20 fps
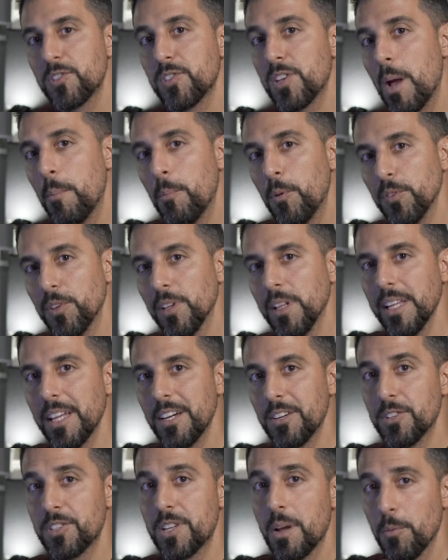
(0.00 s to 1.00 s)
some of the
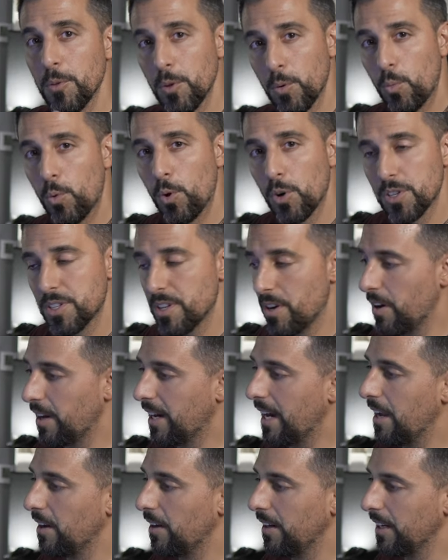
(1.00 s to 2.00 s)
letters, some of the words that are
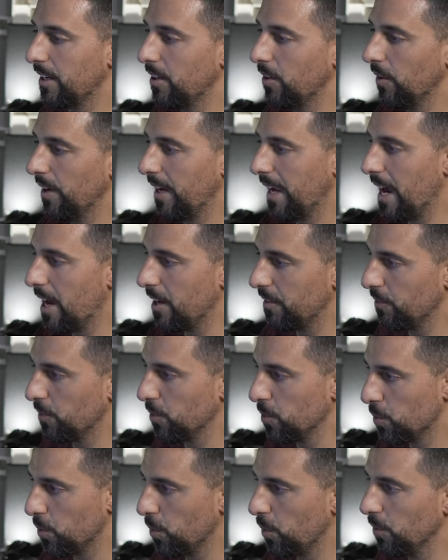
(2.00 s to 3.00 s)
kind of like going out of
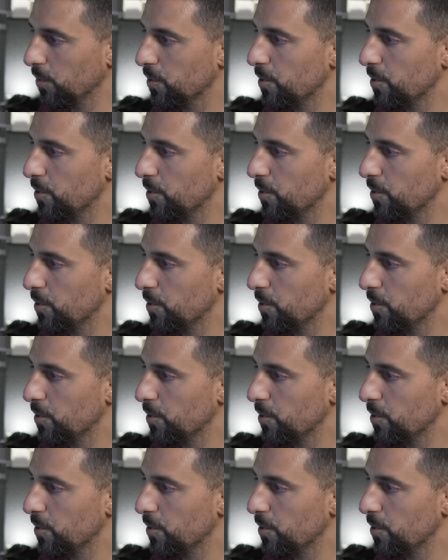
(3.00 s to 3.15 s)
control.